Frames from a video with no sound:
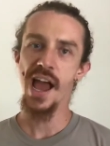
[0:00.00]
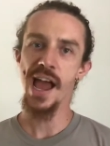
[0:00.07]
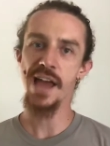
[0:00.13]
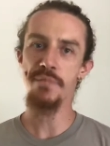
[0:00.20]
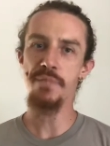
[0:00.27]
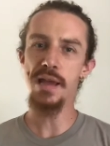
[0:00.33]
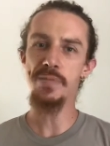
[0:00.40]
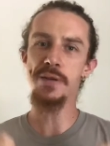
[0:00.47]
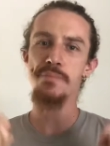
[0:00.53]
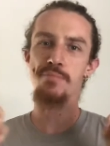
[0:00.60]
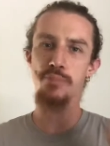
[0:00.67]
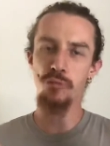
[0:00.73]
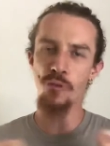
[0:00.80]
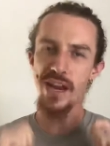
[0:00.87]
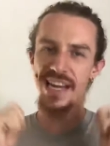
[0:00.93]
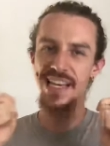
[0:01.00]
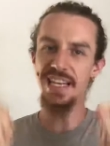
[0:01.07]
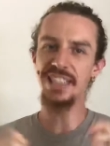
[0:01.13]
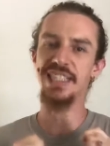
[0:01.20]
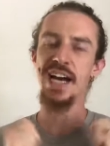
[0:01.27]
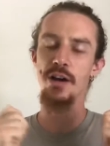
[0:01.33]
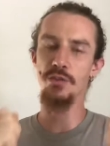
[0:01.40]
and maybe
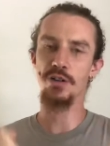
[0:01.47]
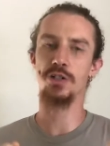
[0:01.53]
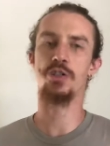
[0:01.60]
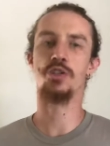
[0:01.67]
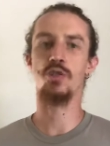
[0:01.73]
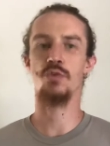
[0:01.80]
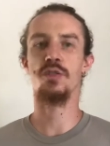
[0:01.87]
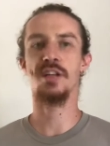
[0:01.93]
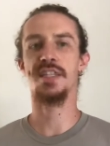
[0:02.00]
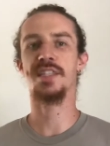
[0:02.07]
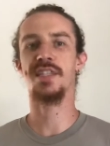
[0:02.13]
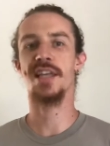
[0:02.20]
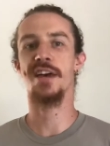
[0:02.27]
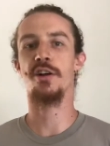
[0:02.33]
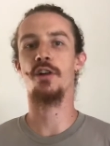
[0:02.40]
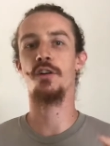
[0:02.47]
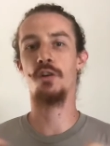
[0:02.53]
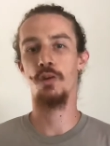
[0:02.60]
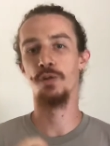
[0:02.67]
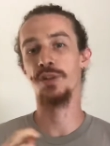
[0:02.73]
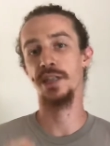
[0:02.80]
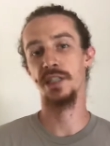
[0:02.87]
breaking down the stories that are
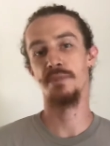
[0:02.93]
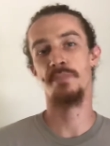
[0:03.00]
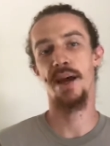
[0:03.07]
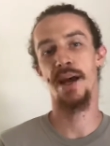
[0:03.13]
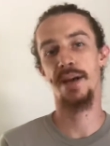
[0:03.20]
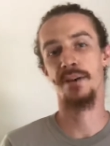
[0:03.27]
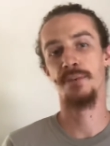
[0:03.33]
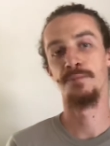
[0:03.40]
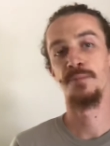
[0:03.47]
holding us back.